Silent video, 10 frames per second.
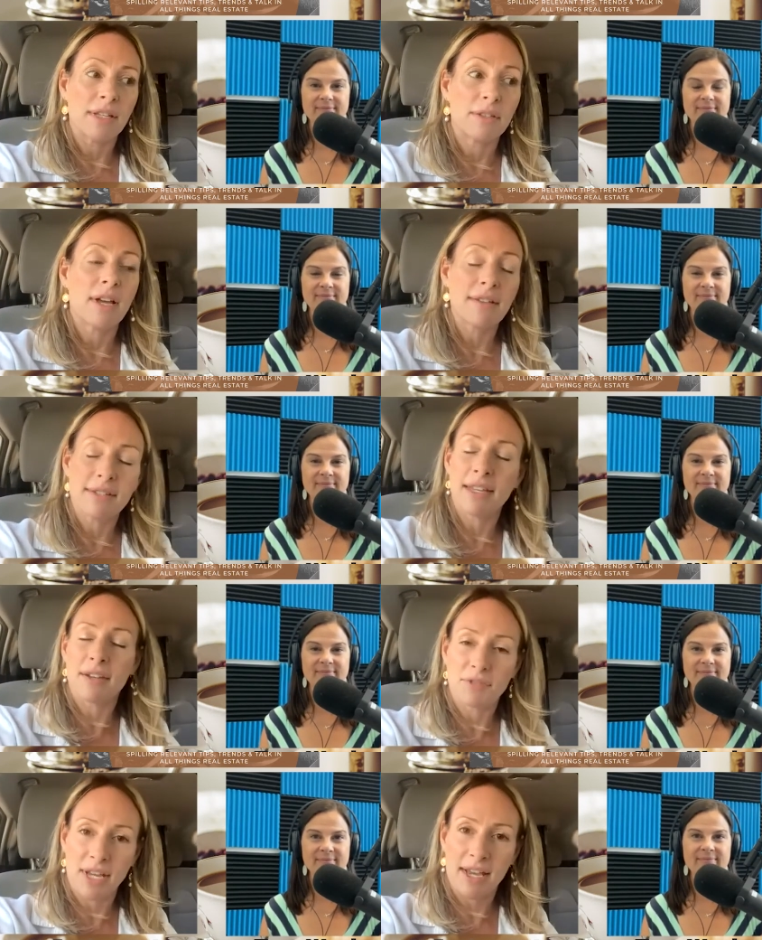Speaker 1: It does
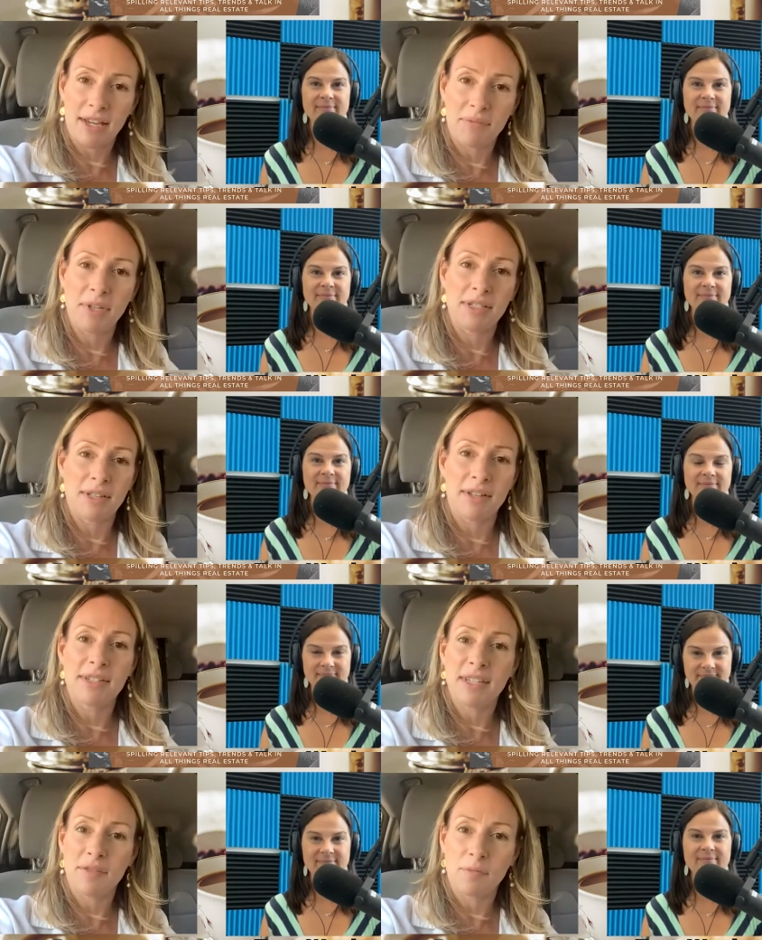save time, it does
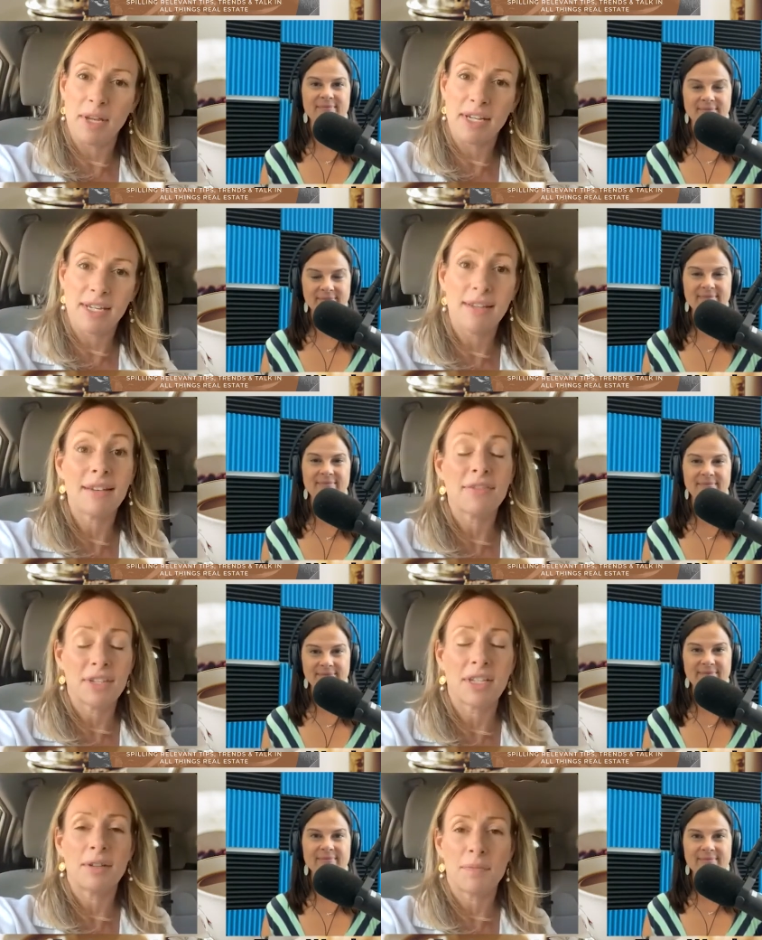save money, and I
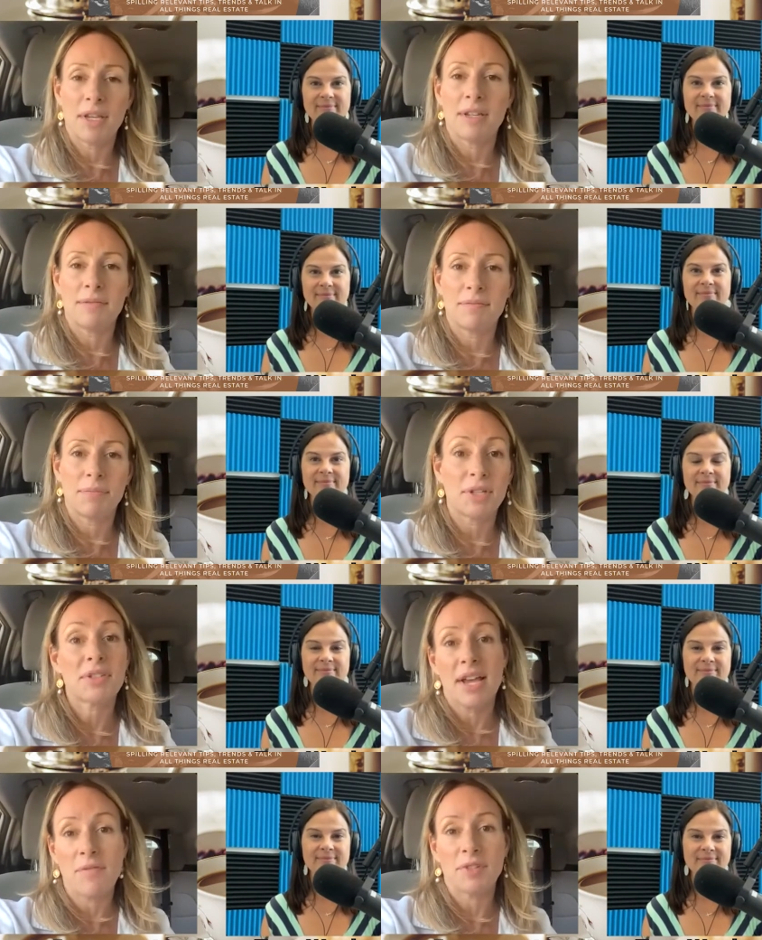think it, it
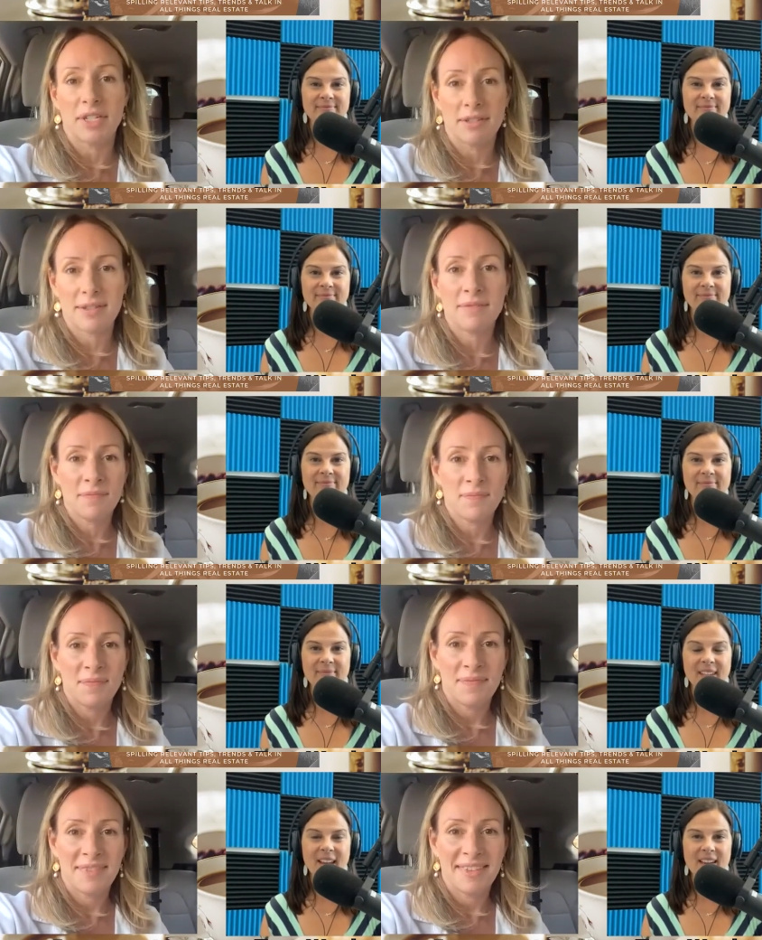builds confidence.
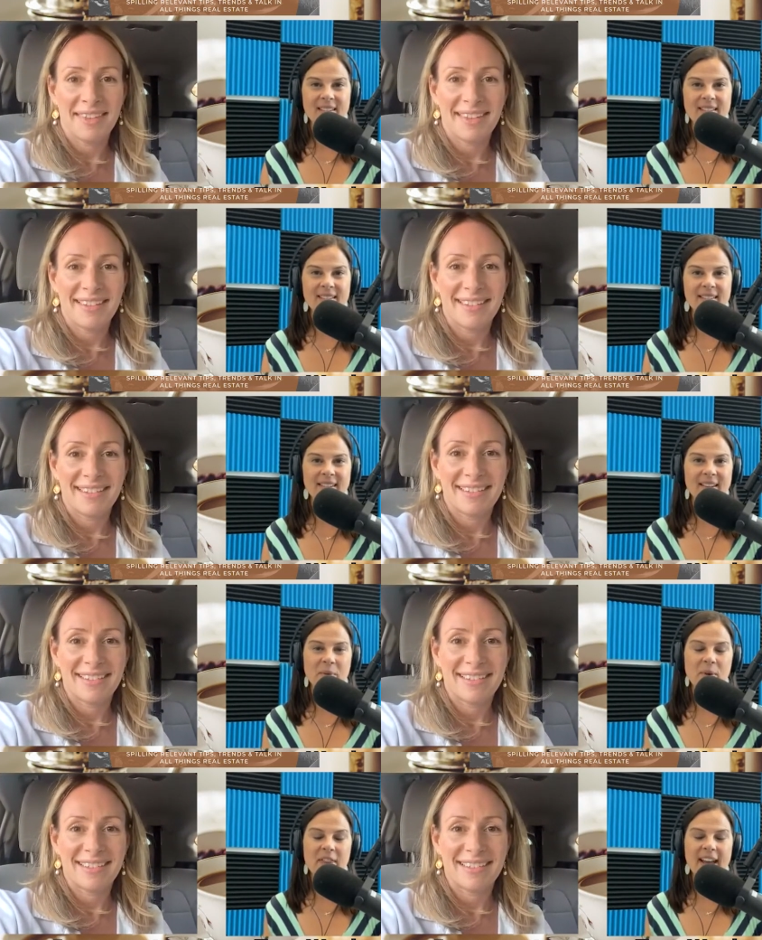Yes.
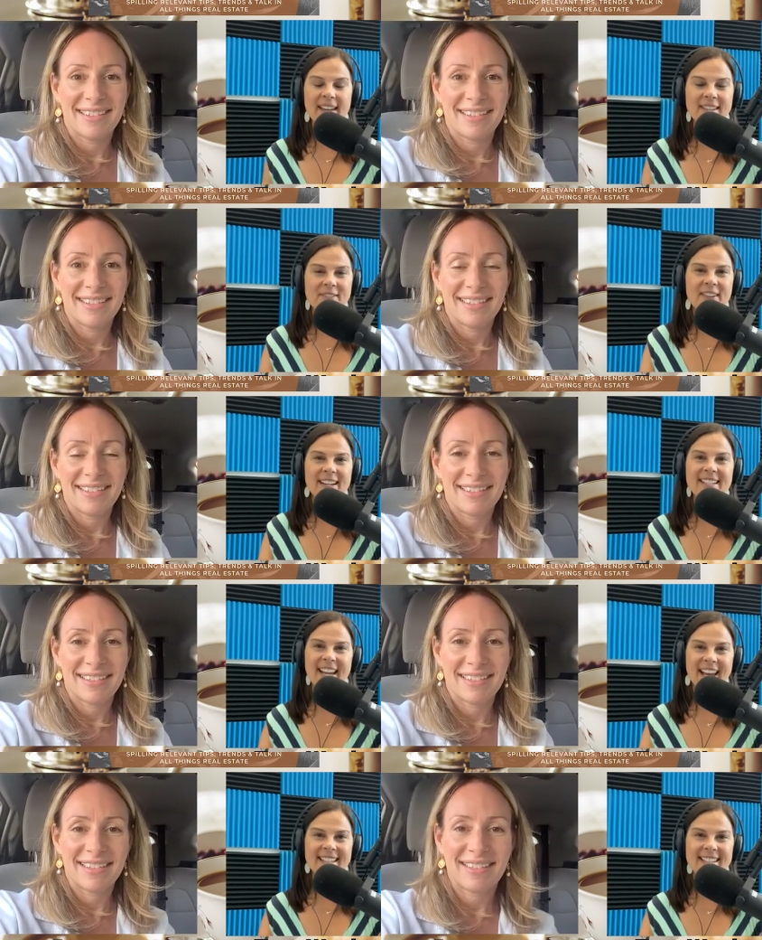
Speaker 2: Well, that is
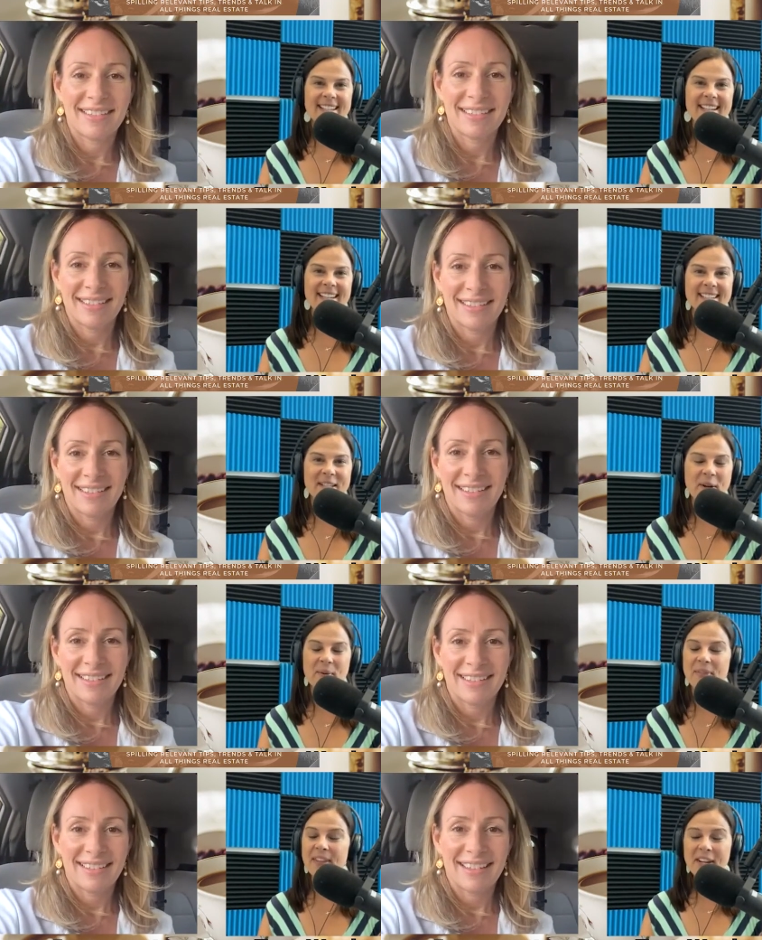fantastic.
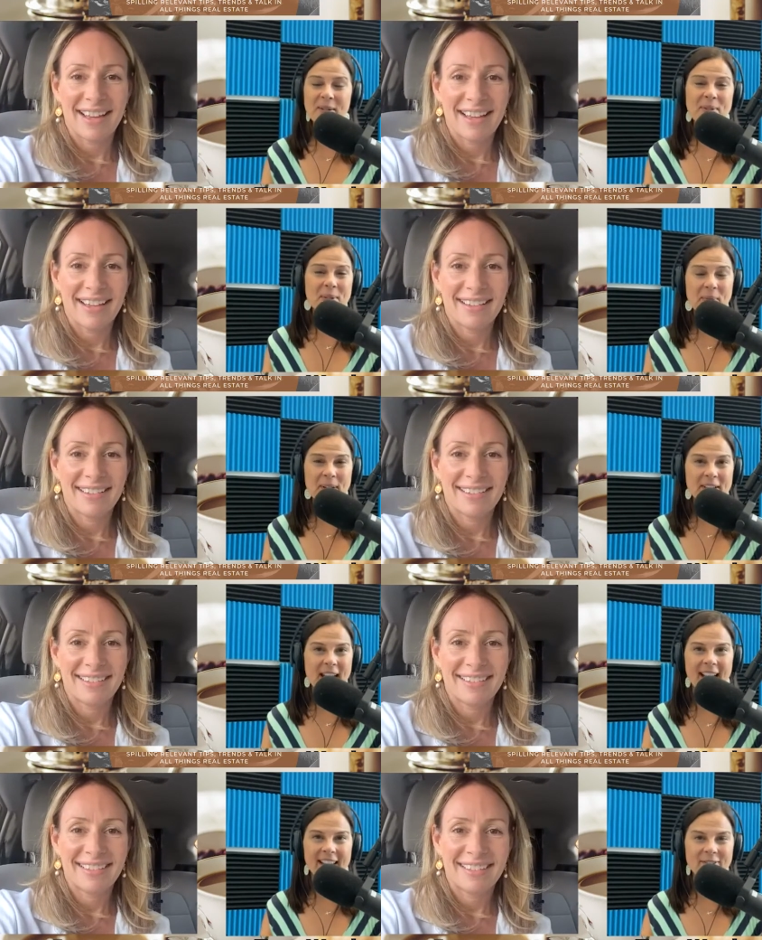So thank you so much,
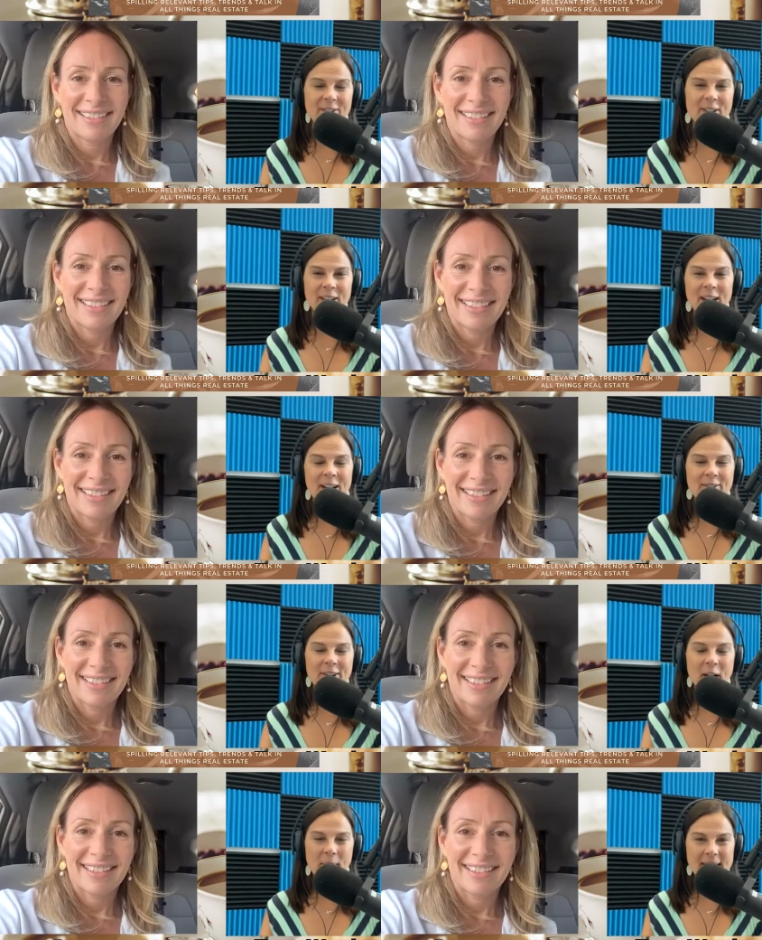Hollie, for for
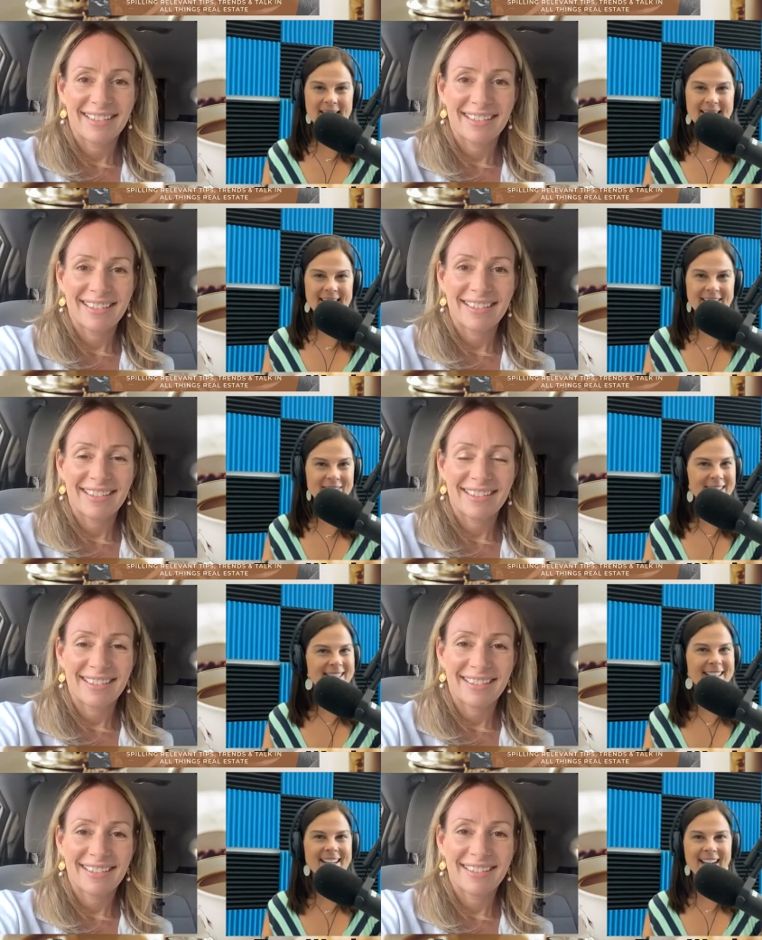coming and giving us
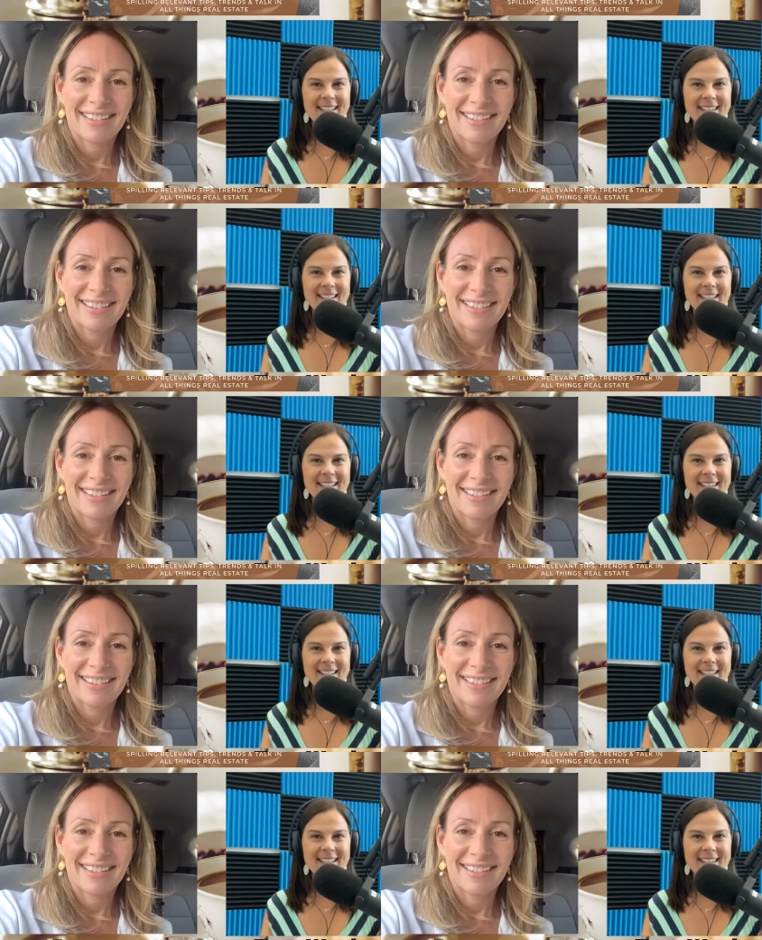the next